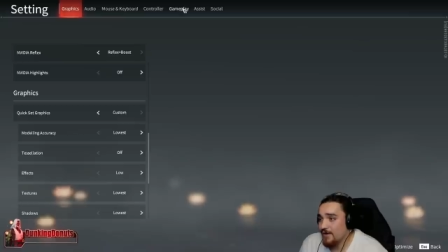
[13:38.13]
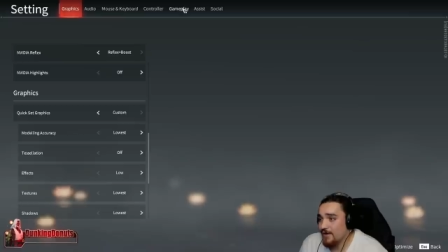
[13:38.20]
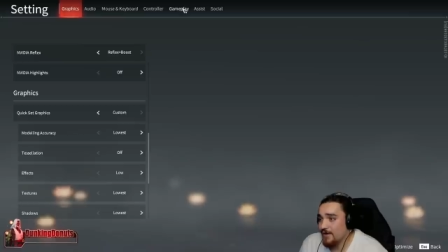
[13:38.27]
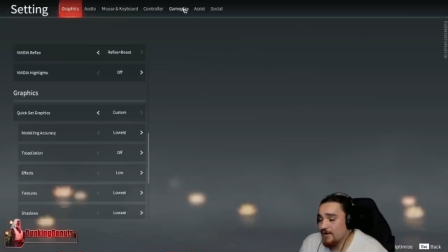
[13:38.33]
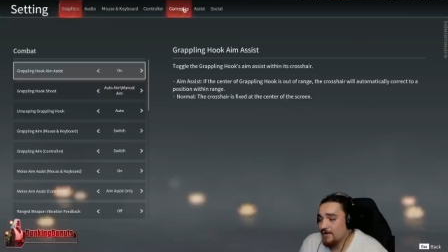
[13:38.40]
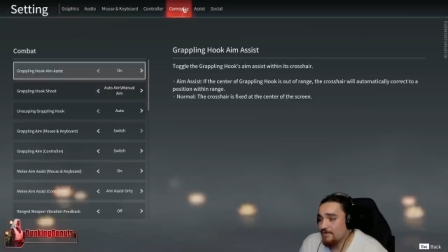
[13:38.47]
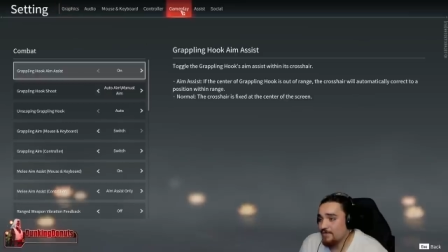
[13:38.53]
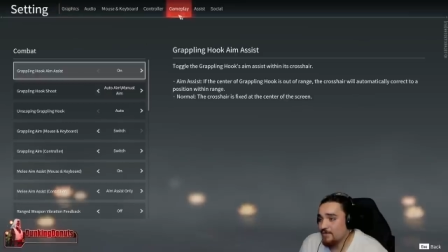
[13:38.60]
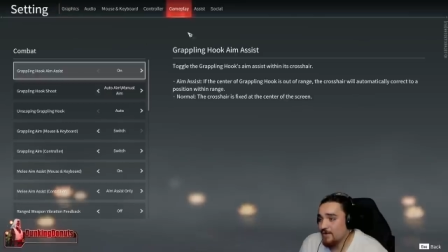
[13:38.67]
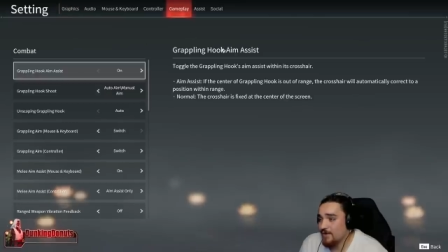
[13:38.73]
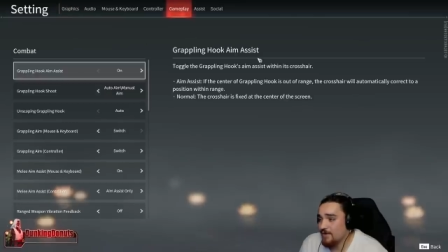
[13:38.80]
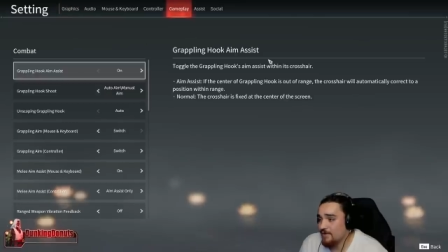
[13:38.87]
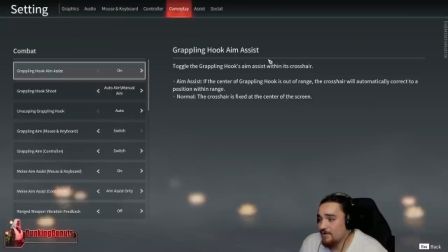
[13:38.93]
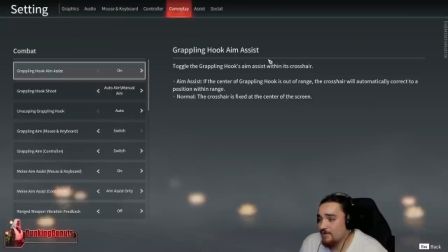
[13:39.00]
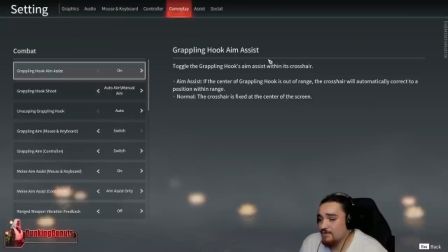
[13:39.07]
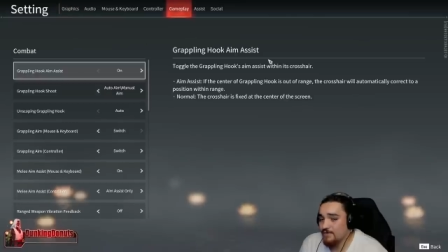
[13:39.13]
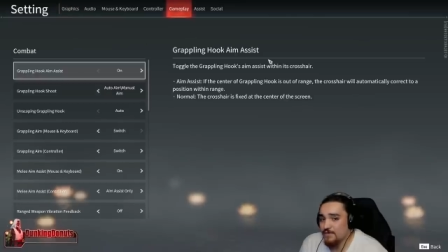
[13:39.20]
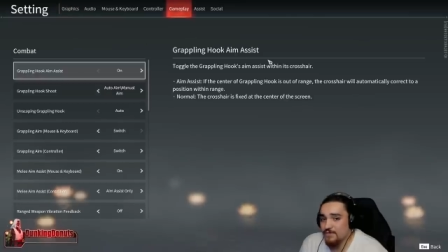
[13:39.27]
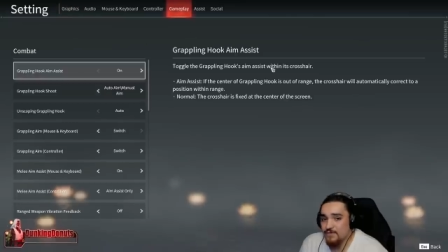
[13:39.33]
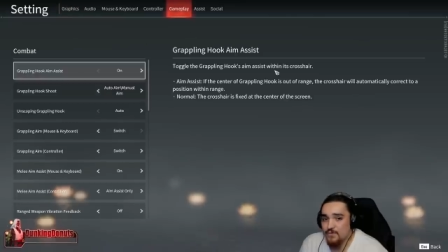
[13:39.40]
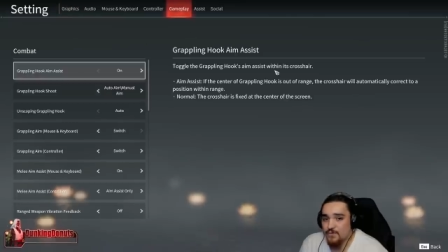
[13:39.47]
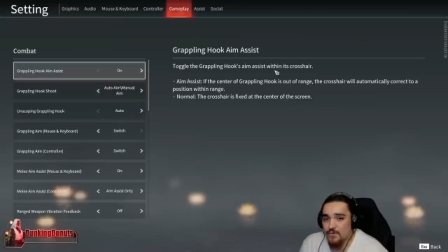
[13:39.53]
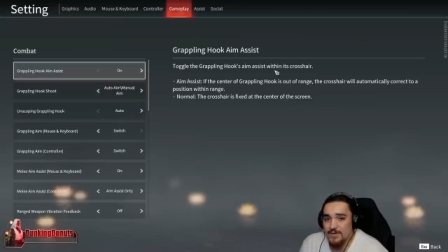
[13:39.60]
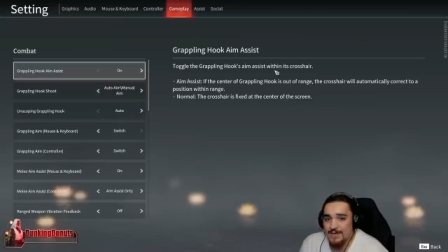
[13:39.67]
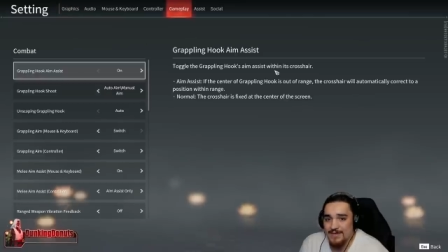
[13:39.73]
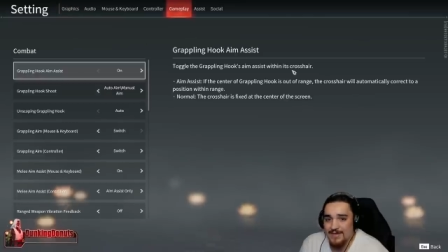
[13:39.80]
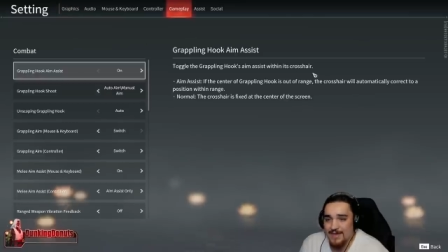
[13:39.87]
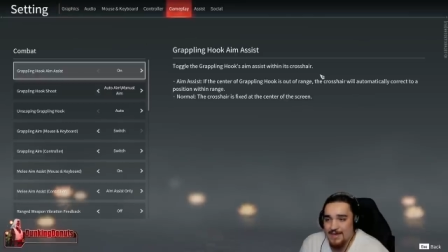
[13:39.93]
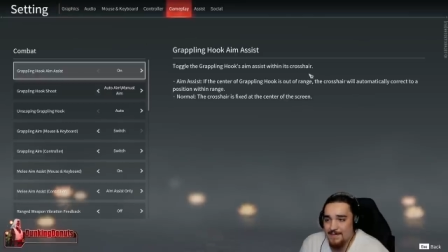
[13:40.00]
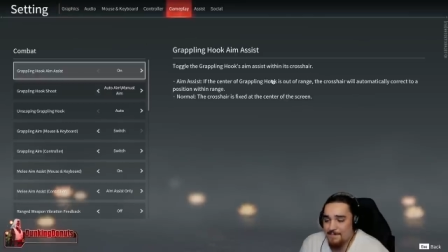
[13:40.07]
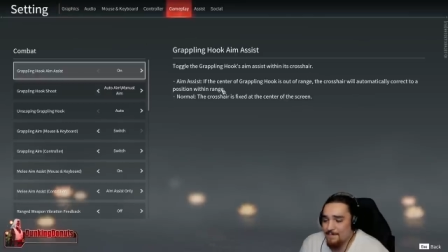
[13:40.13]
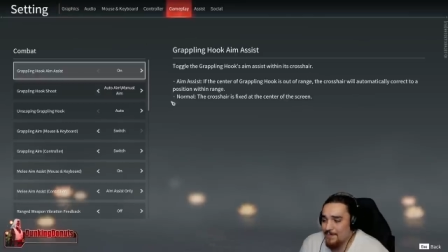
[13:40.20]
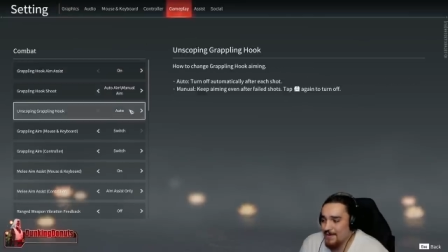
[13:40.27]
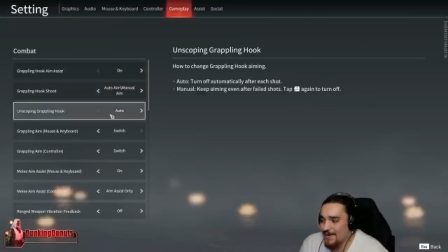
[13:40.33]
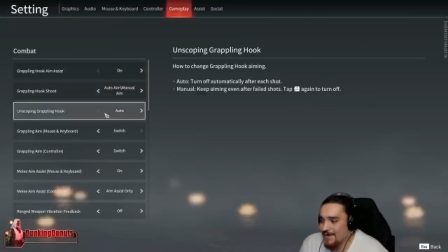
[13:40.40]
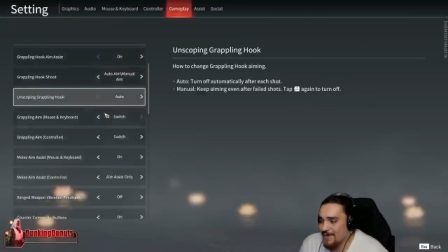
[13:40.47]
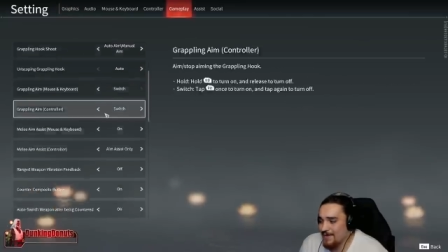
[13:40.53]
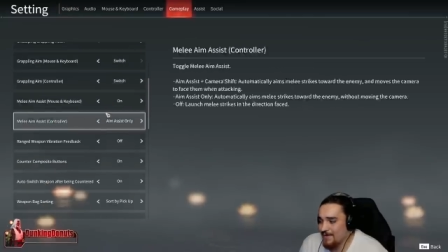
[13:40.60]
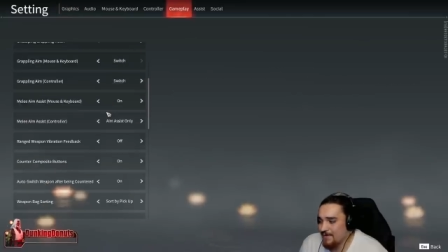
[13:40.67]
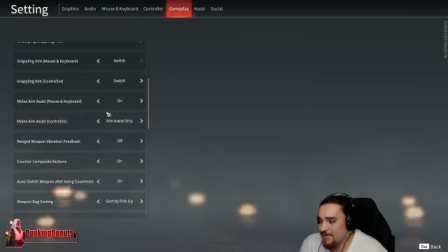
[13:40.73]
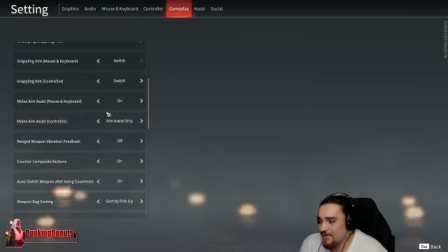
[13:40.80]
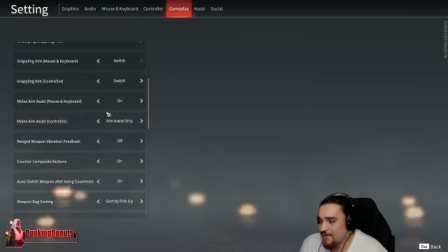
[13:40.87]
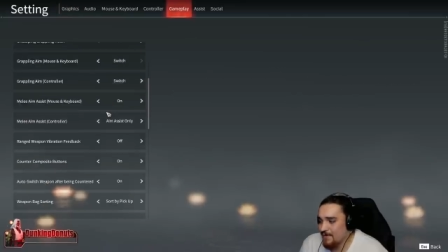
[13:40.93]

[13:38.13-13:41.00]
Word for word: And if you head on over to gameplay,